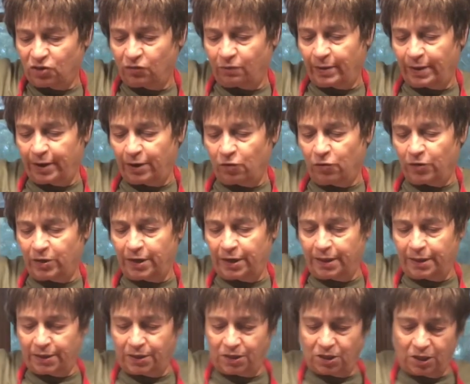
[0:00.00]
of my
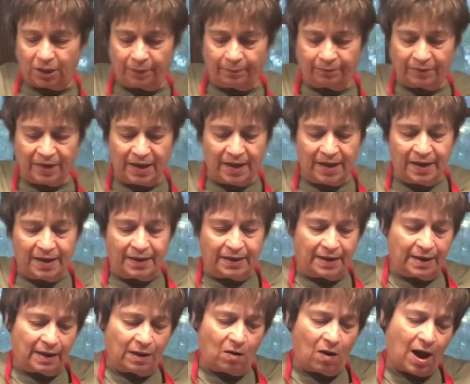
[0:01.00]
ingredients.
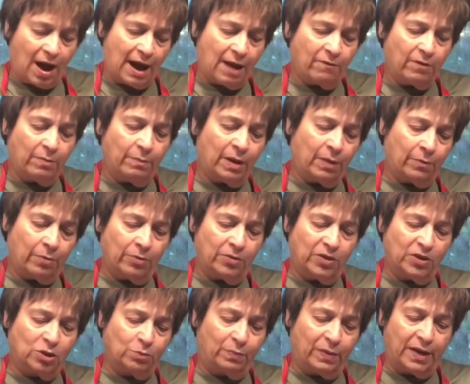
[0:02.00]
Now, I remember
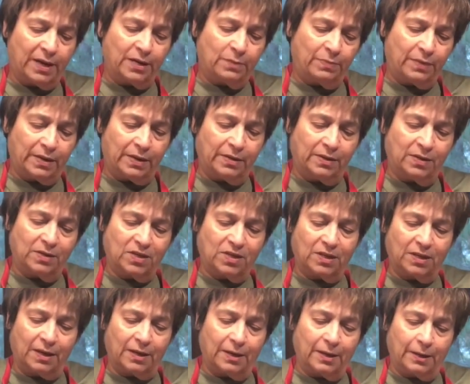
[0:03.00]
these baked beans,
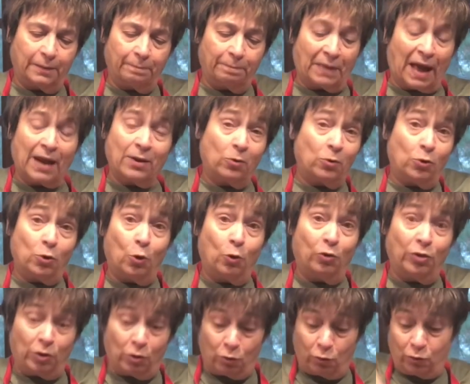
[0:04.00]
I don't know
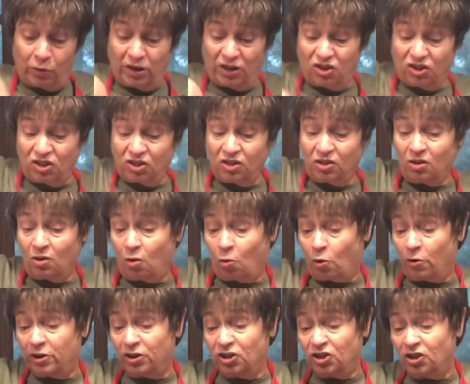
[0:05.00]
the
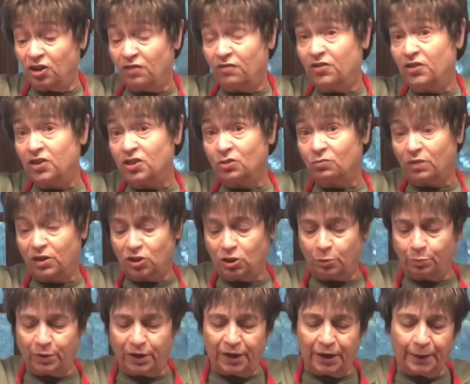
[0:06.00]
origin of this
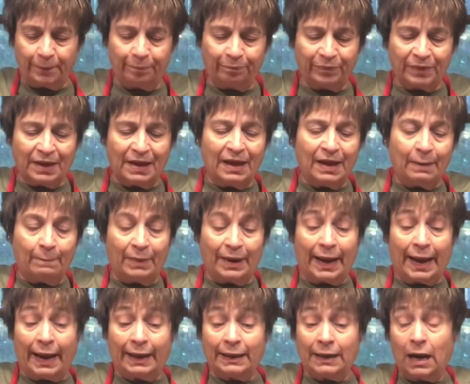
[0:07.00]
recipe, but I
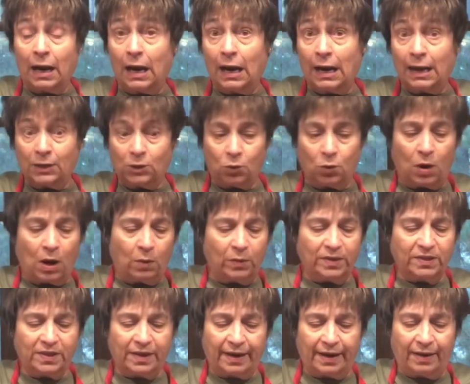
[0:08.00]
had an aunt who
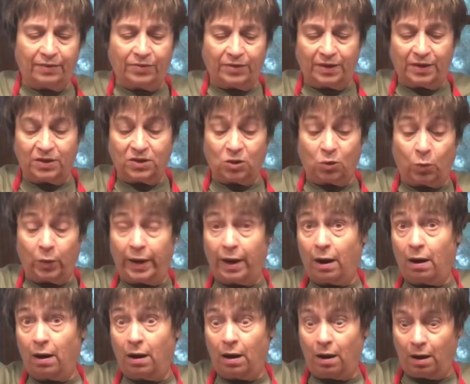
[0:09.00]
always had these, and we
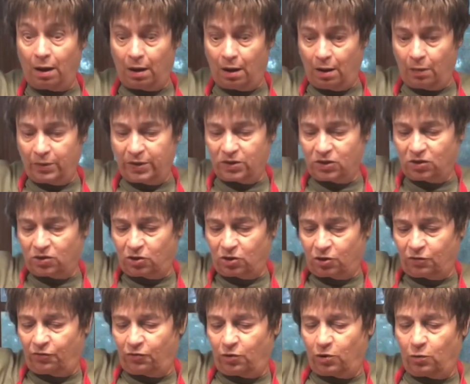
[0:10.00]
always looked
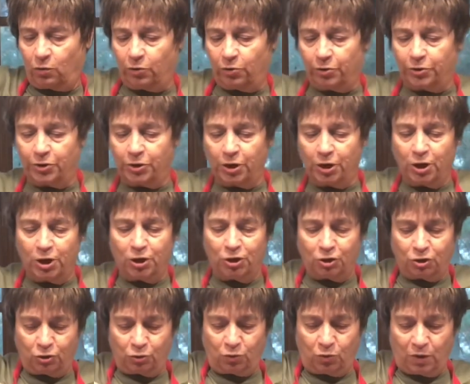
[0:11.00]
forward
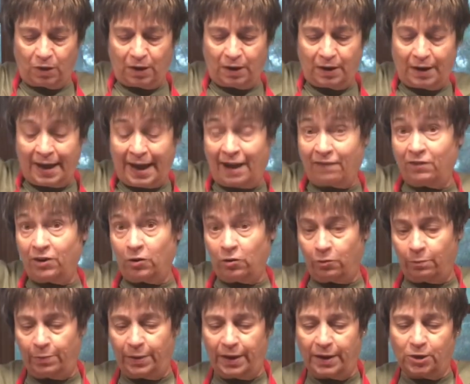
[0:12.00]
to having her
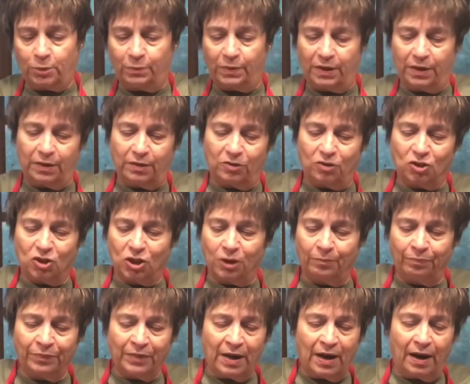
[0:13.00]
baked beans.
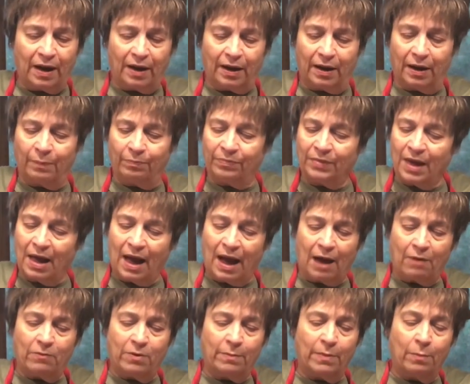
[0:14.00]
I
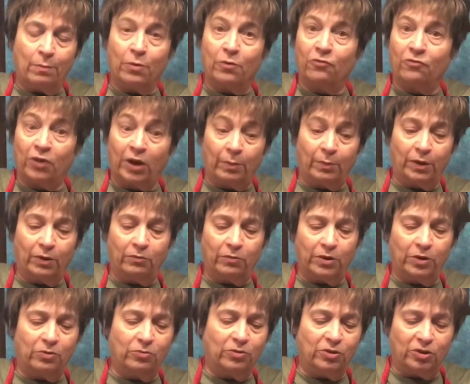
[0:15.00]
remember family
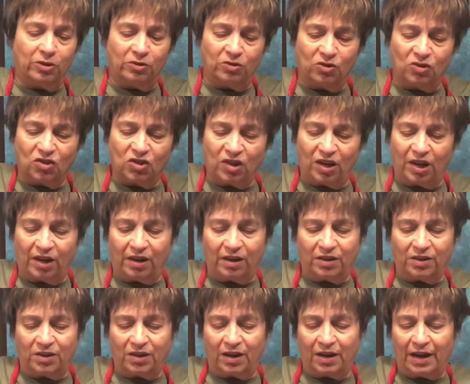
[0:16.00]
reunions,
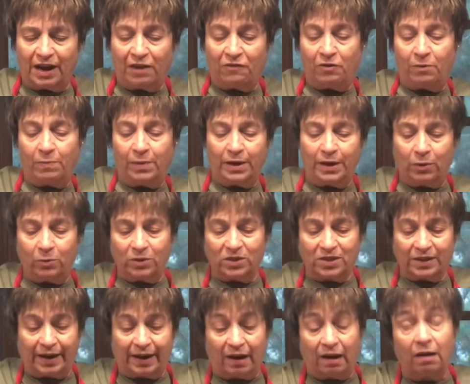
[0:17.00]
and everybody was
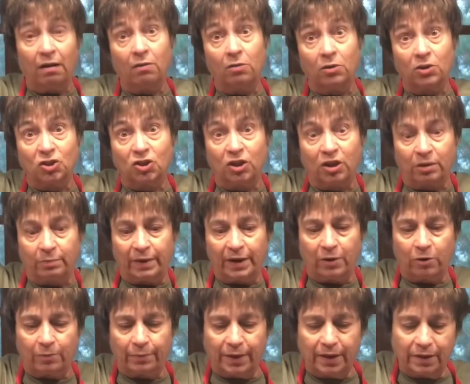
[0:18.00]
like, oh, is she gonna make
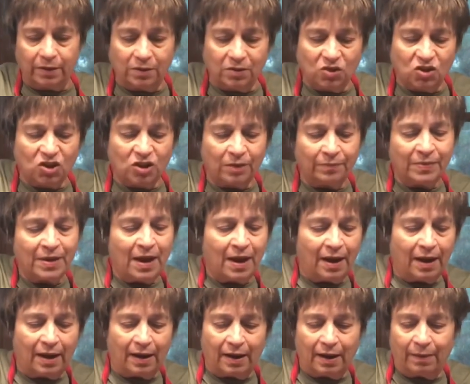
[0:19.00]
her beans?
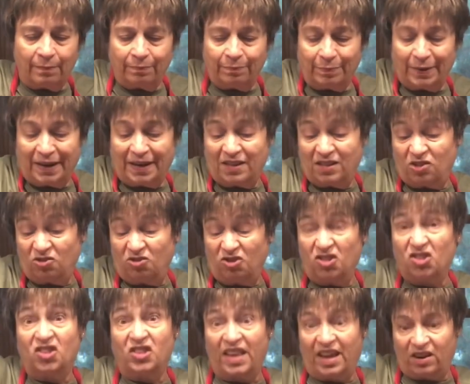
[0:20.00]
Because they're
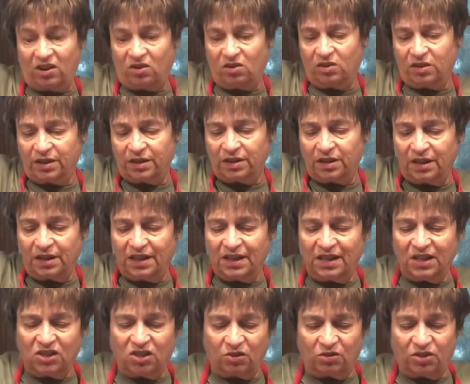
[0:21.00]
just that good.
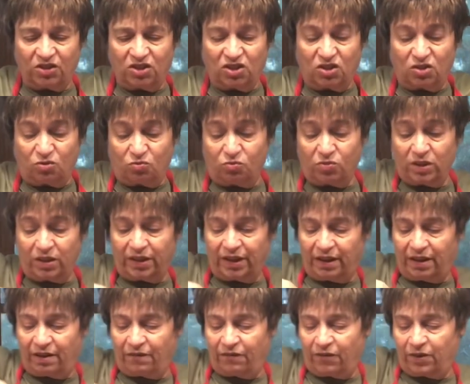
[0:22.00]
So this is really
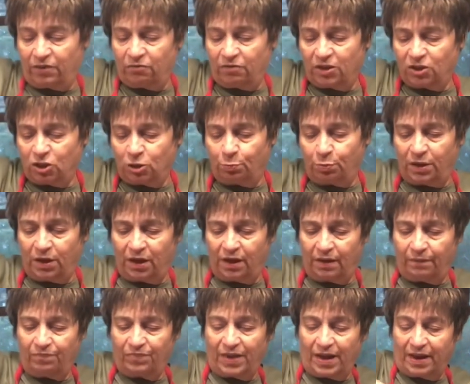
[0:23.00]
a fun
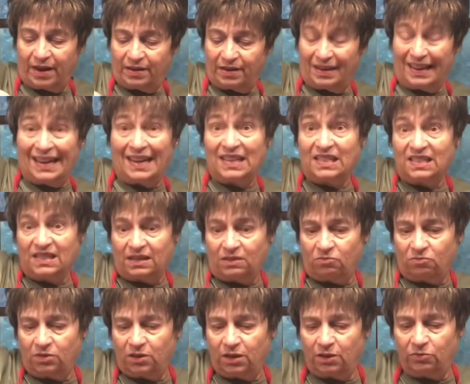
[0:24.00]
recipe, and like I said,
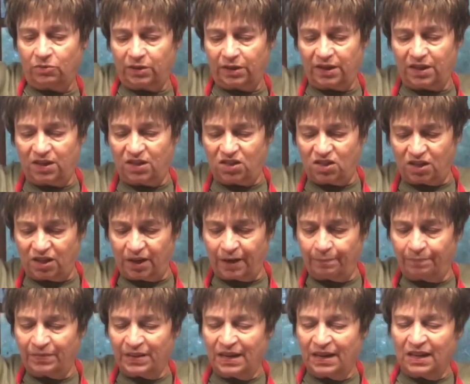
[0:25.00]
really, really easy.
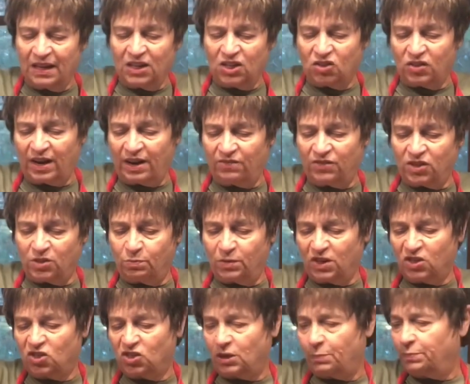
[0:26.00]
So I have this
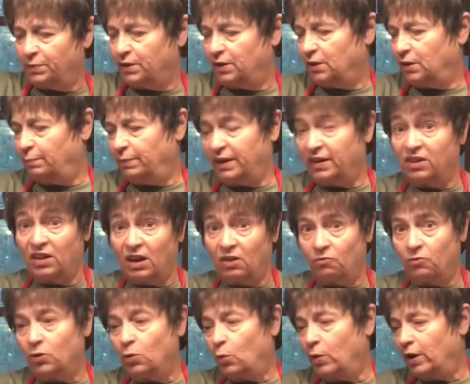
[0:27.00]
mixed up a little bit, not
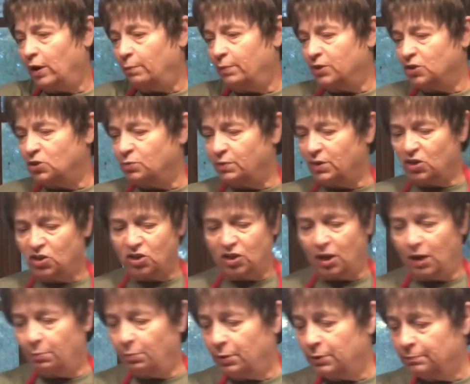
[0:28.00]
real well, but it's mixed
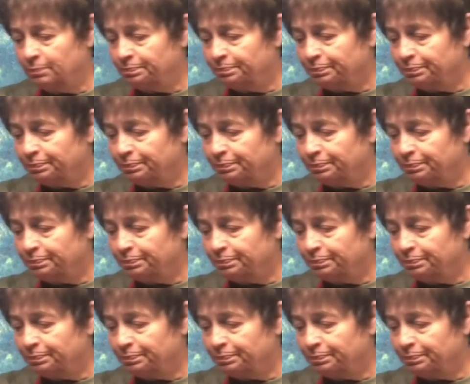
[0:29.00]
up